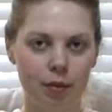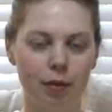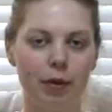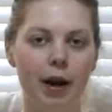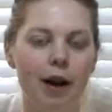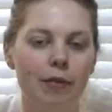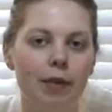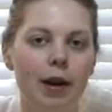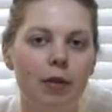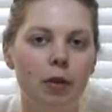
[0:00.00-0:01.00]
So we're
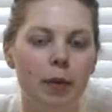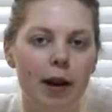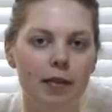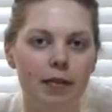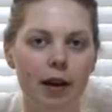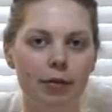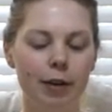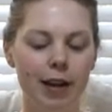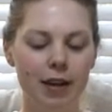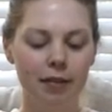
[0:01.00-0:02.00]
halfway, a little past
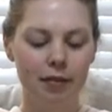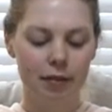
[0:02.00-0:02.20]
halfway.